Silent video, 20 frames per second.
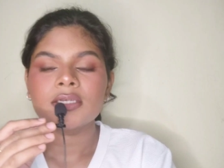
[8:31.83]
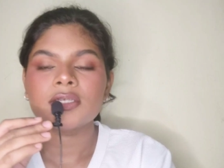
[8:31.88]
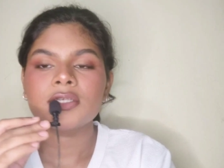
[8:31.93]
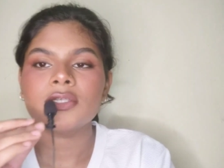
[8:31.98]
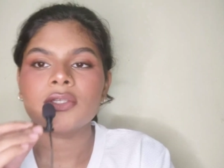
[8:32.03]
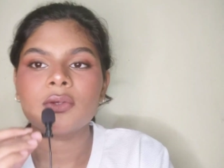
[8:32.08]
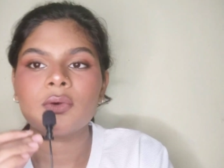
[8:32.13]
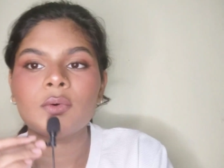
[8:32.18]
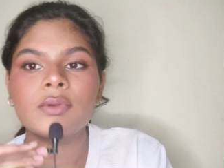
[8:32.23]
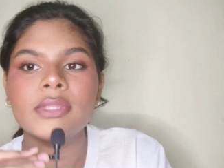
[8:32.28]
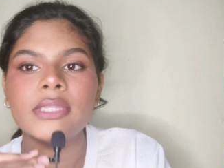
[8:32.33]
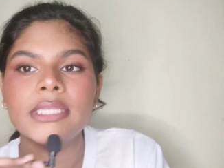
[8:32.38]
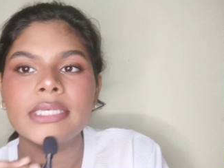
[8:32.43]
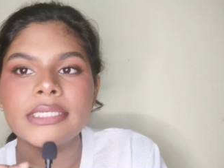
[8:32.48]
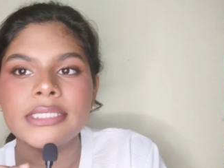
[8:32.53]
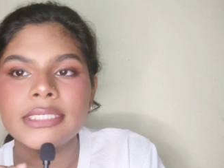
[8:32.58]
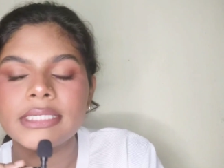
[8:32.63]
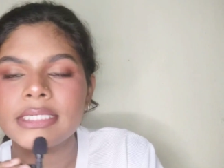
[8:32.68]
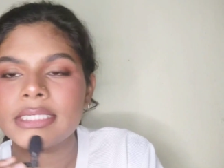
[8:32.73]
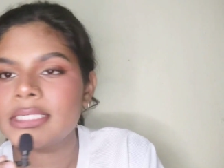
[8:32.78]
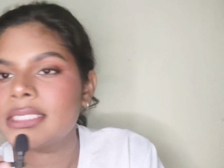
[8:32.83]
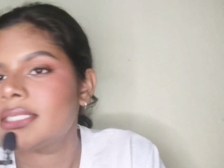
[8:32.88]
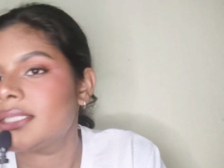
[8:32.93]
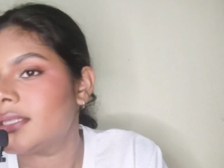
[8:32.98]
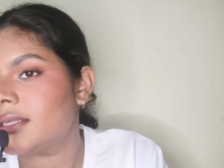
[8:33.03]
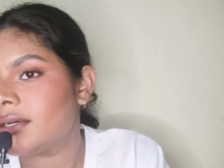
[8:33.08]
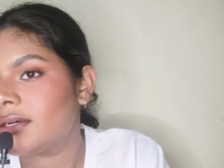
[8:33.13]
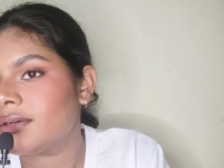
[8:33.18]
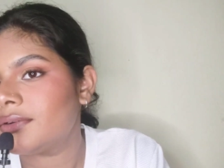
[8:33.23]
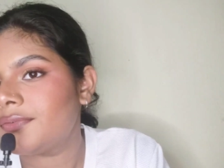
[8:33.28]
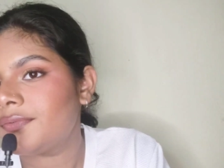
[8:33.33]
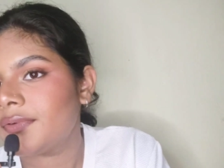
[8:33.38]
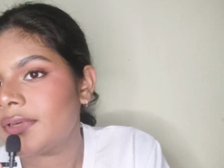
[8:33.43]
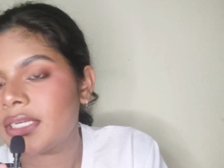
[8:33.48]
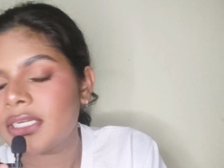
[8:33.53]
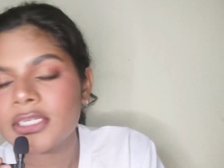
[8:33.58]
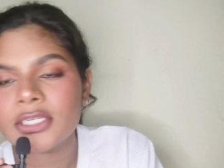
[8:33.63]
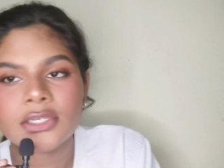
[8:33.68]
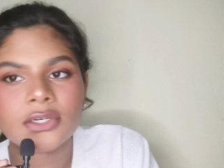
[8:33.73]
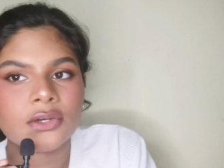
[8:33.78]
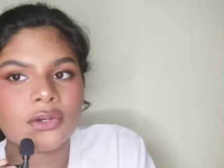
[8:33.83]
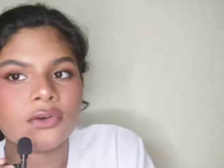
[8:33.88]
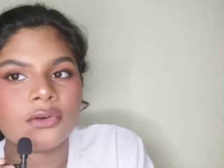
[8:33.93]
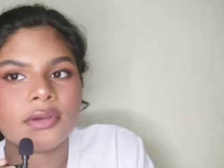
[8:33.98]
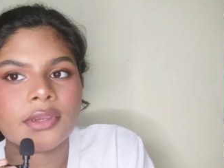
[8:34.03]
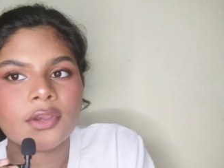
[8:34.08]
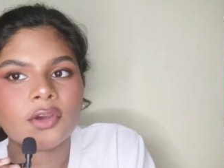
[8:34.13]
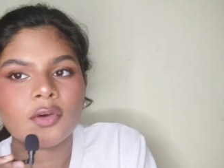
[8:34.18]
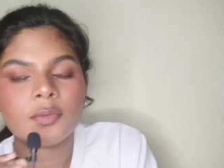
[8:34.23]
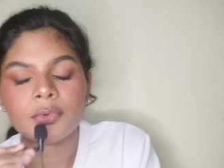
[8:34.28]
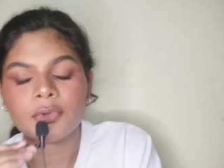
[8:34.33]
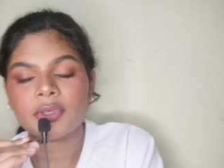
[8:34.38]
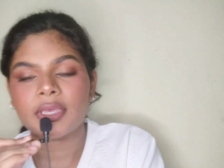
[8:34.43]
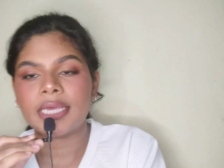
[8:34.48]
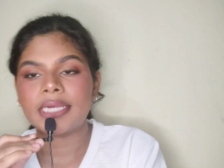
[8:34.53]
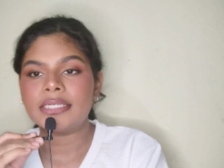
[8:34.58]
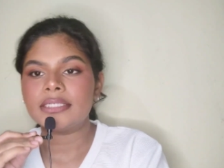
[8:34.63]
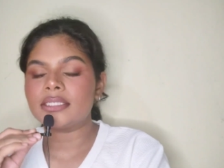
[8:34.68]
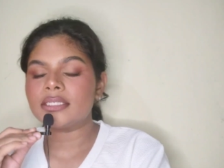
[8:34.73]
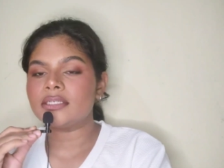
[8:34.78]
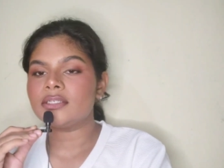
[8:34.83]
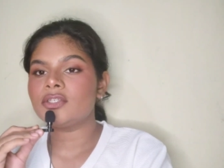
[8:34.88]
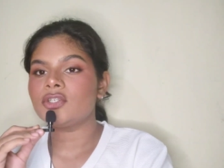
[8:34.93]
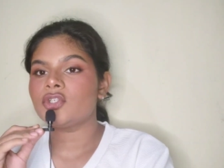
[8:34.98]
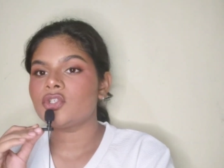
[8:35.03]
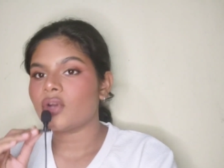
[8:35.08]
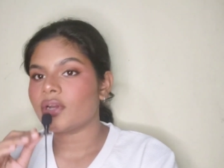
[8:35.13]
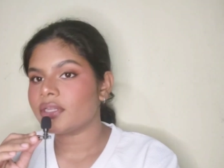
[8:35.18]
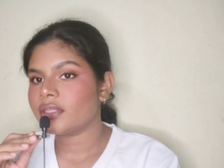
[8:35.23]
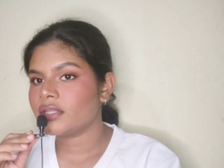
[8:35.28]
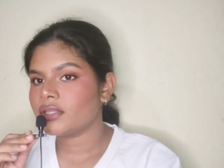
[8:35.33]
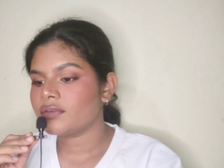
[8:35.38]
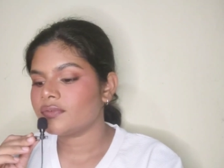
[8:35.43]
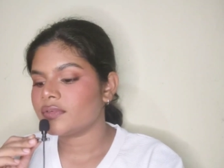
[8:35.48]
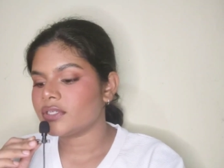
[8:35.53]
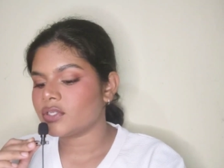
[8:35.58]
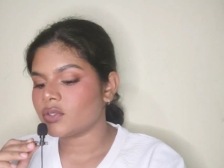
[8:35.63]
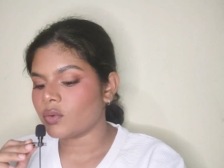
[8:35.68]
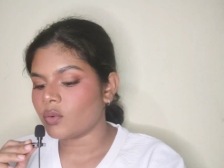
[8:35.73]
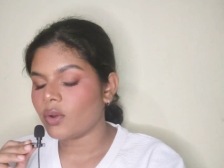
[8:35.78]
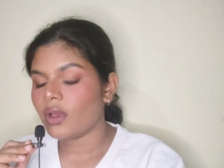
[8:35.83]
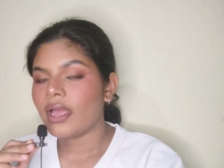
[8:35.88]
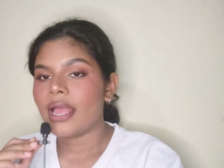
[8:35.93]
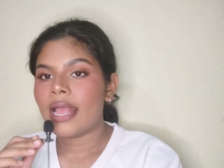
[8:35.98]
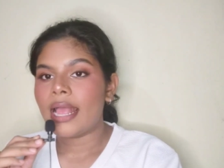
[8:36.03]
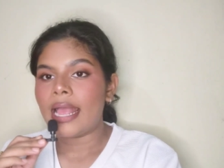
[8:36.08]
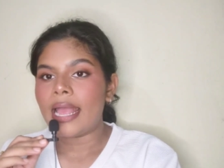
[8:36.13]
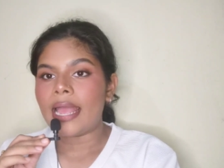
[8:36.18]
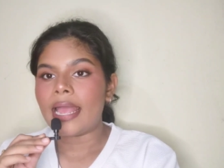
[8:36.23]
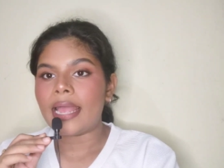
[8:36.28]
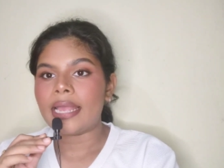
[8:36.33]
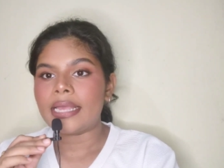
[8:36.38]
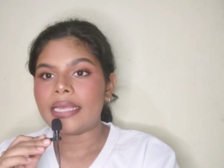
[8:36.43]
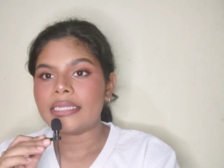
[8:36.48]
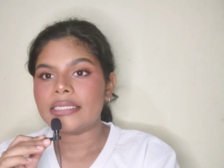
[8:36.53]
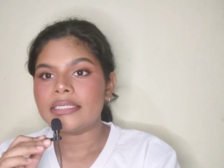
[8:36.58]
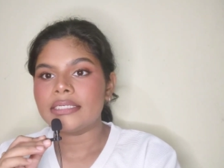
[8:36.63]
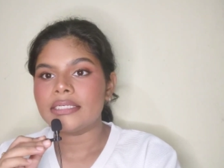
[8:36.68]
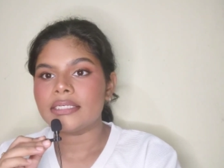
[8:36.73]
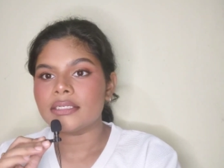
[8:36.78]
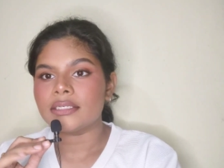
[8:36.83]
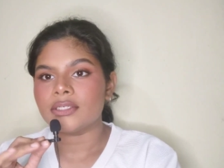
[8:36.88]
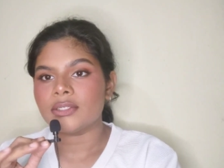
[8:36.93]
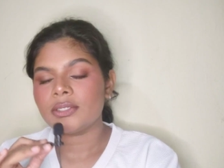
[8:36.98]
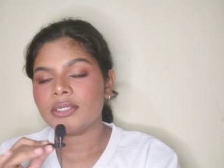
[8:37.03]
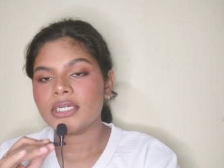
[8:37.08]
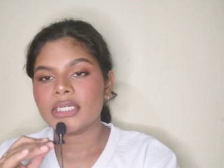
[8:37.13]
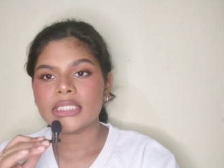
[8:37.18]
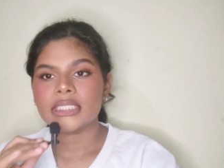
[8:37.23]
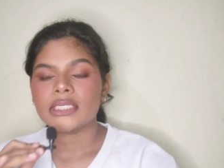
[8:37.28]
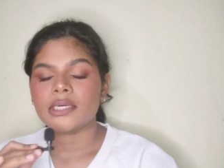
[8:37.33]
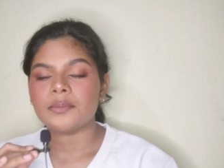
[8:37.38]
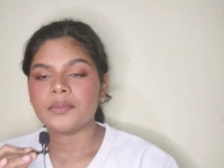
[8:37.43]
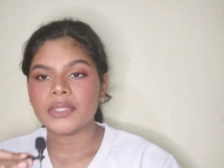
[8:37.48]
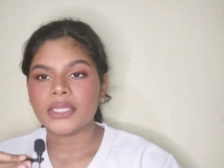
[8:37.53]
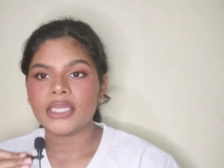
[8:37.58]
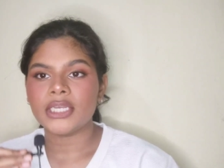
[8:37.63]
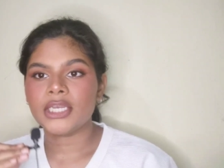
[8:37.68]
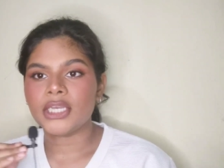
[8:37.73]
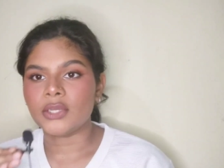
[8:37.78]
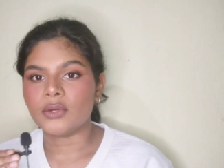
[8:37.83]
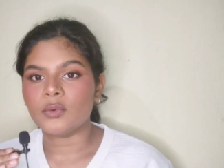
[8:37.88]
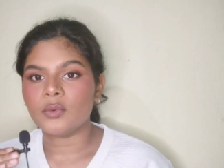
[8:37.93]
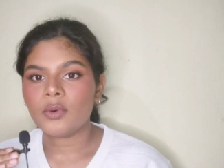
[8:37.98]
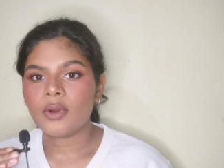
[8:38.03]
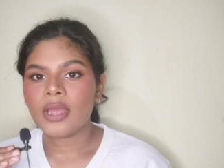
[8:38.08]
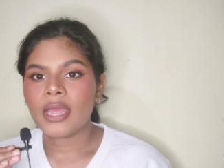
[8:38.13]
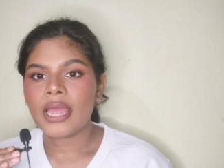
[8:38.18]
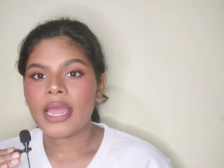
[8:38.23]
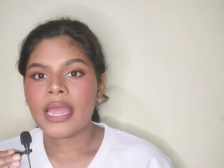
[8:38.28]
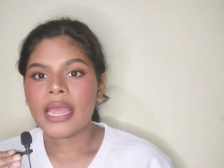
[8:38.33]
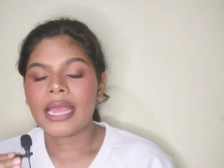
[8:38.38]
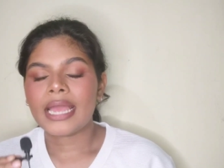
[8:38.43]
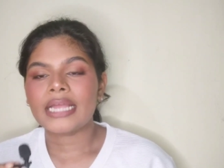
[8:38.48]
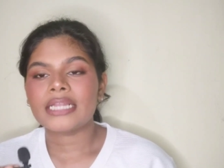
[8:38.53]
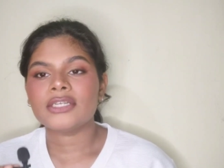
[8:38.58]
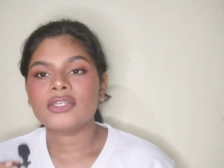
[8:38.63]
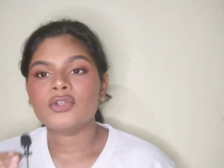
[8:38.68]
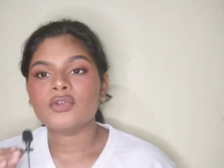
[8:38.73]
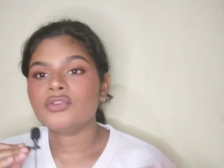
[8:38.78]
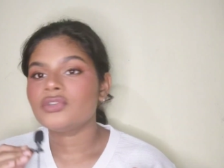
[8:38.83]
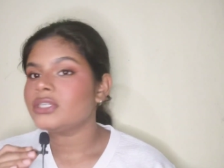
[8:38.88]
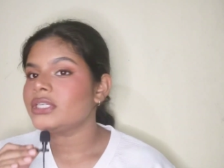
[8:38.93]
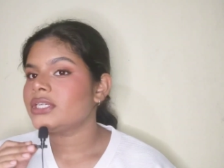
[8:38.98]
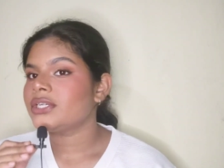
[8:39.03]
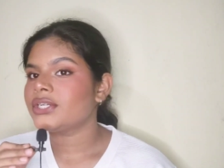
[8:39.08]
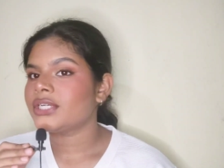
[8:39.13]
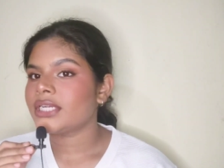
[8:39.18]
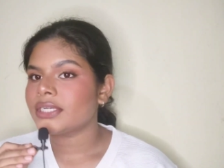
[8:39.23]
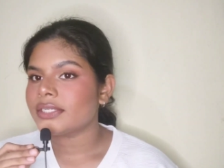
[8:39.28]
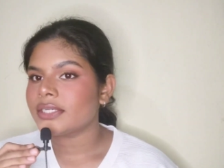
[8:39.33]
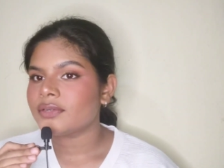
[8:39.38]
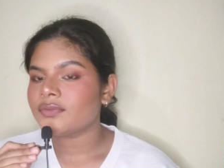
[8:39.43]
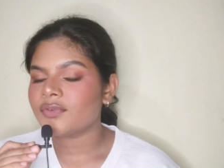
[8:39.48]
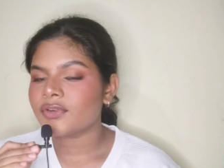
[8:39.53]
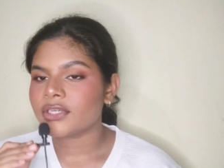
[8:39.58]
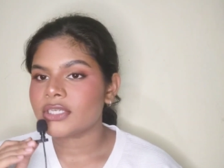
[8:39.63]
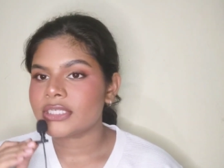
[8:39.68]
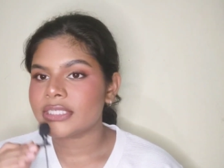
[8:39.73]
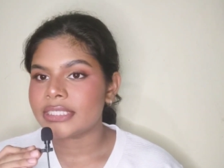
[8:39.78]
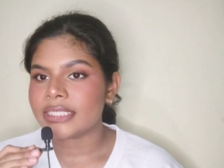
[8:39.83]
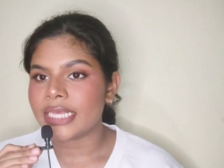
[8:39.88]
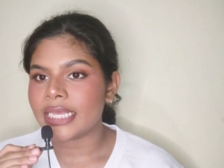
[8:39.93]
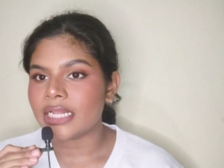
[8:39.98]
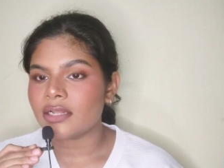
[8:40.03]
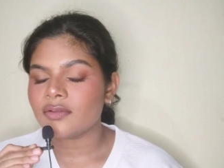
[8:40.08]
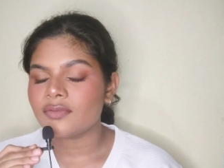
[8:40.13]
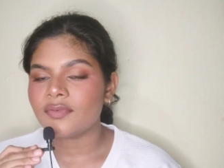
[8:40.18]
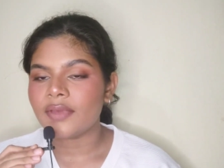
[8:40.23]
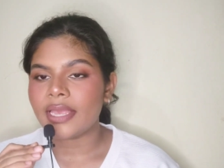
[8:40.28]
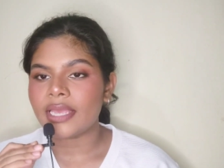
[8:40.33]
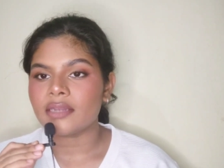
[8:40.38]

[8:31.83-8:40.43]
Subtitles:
So this is the finished look. I hope you guys enjoyed the video and you learned something new, and do recreate it for yourself.